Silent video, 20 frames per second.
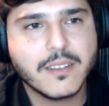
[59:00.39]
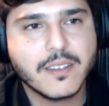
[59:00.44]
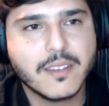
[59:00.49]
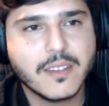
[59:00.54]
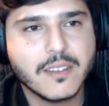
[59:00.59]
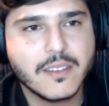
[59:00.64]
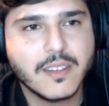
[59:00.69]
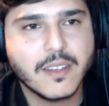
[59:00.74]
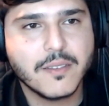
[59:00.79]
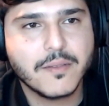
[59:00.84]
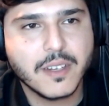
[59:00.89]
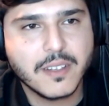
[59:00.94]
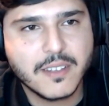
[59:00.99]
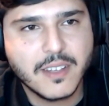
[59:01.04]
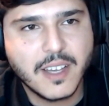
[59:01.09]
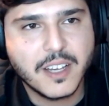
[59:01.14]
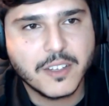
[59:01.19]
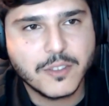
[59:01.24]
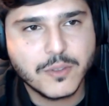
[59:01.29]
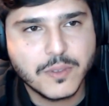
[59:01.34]
Since
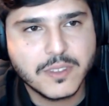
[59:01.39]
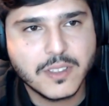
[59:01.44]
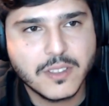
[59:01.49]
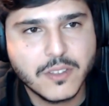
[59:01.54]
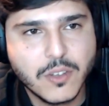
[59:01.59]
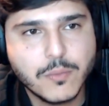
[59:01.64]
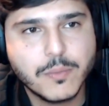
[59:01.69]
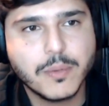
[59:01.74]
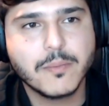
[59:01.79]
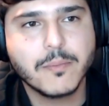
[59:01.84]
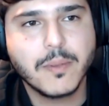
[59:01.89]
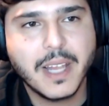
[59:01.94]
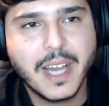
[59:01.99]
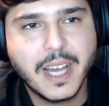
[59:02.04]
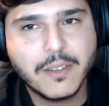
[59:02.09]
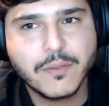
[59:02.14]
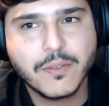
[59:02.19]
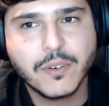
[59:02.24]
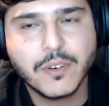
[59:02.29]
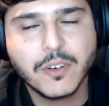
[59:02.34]
fxhash was an open
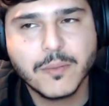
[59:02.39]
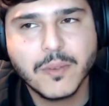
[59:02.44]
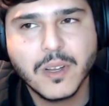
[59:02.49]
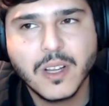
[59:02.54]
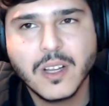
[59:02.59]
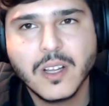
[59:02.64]
platform,